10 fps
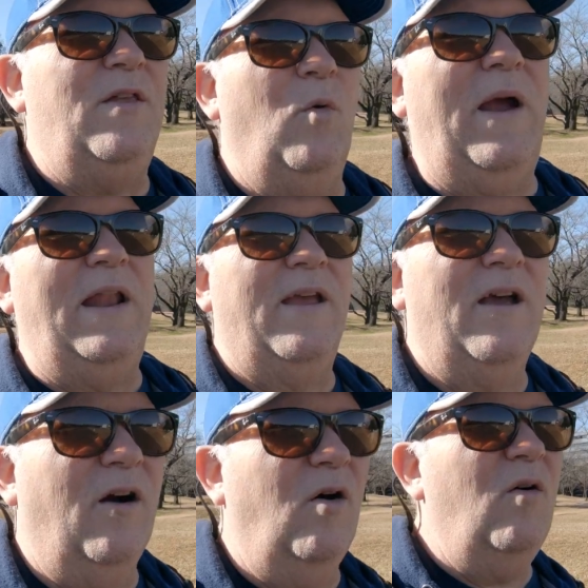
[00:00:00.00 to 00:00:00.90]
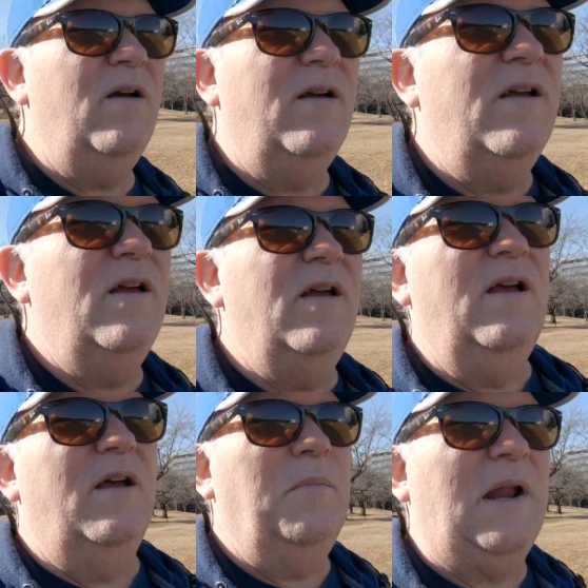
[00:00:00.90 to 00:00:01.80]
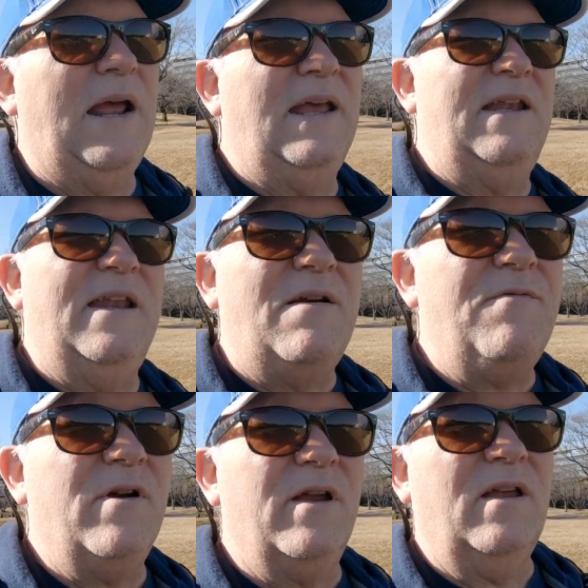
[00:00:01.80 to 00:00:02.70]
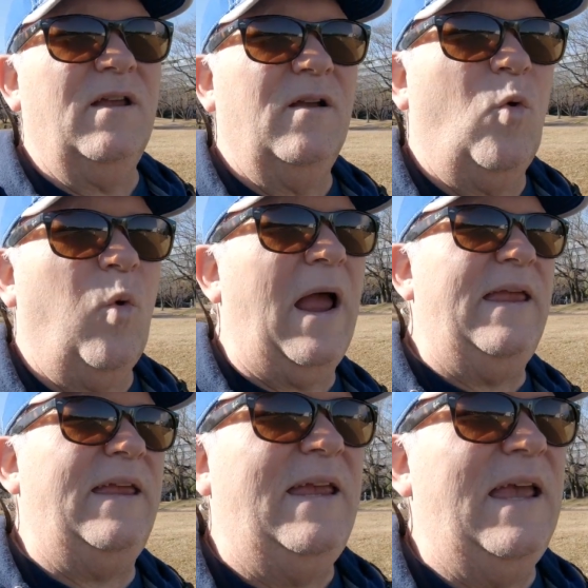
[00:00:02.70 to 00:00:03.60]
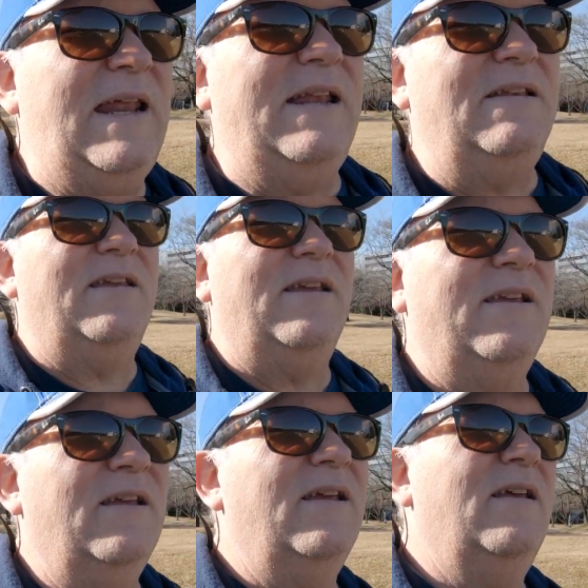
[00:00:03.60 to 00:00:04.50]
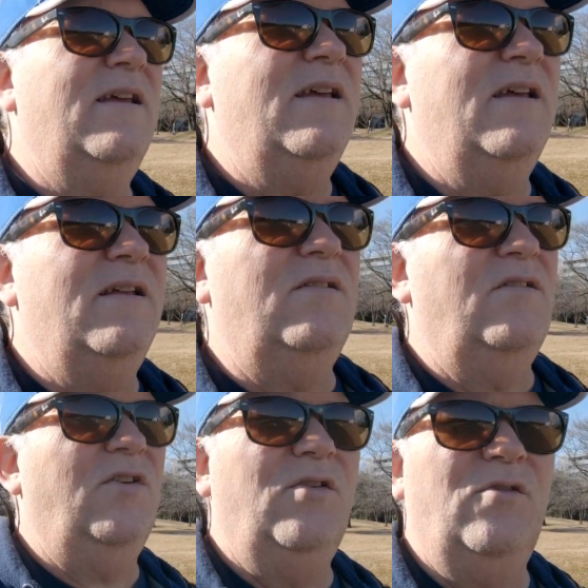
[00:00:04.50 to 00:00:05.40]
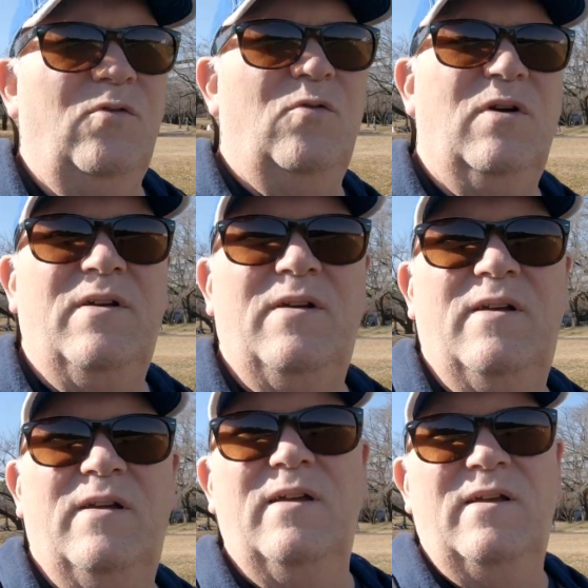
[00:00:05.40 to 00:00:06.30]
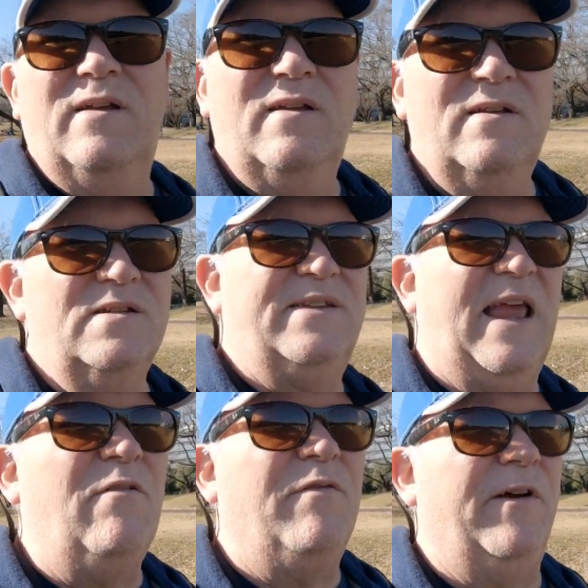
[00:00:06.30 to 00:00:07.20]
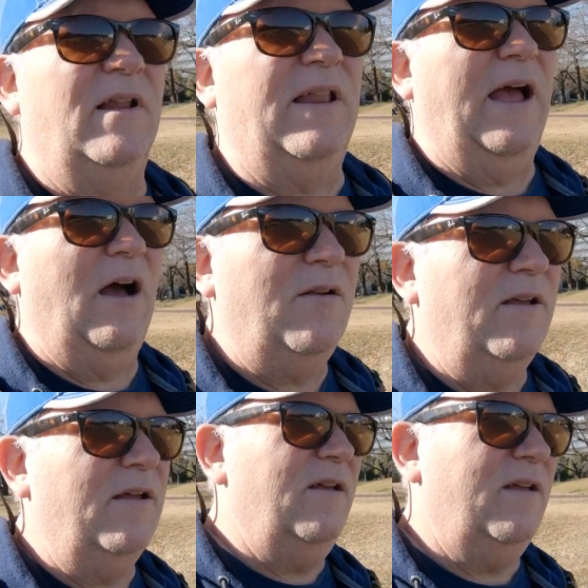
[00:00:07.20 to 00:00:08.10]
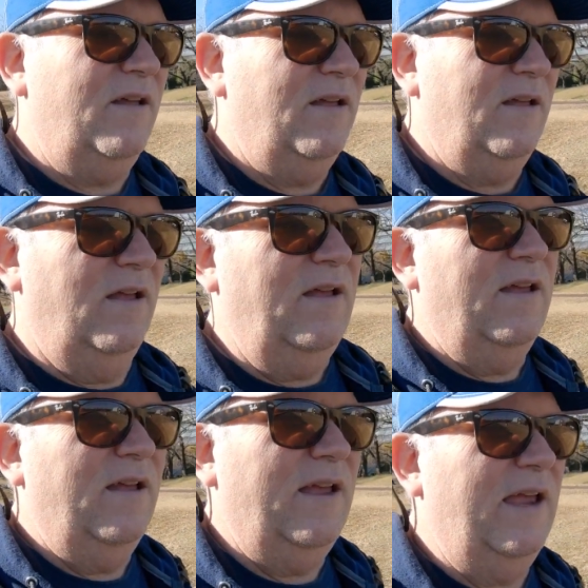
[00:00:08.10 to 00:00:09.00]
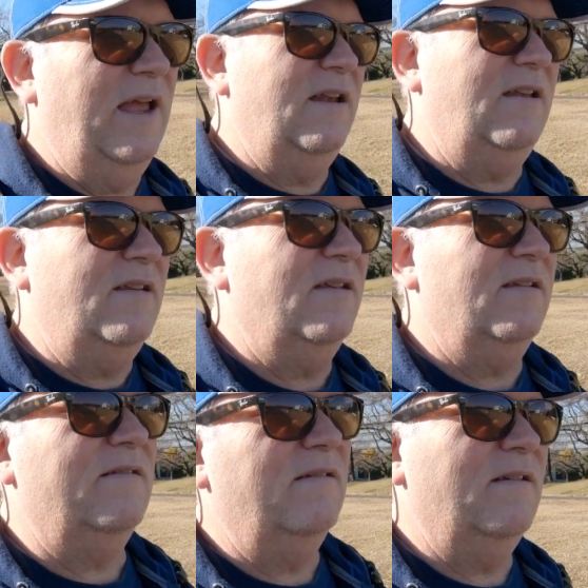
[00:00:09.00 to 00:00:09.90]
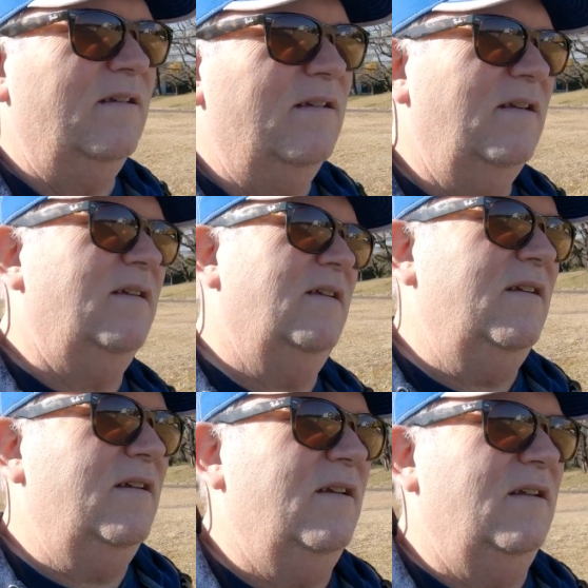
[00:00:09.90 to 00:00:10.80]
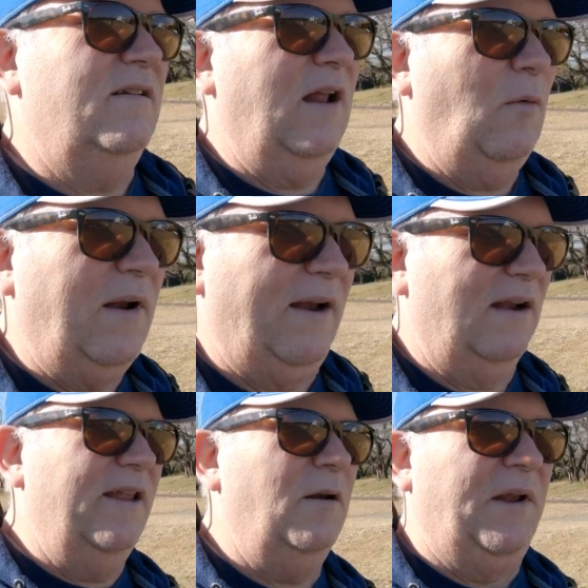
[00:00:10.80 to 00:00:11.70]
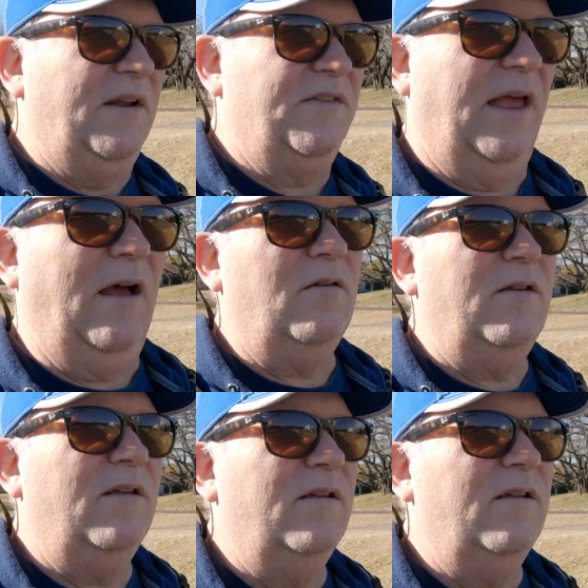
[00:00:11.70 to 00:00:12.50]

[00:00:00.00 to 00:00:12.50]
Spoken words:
the way to go, but I could never quite get it to sound very loud, and I wanted a little bit of sound.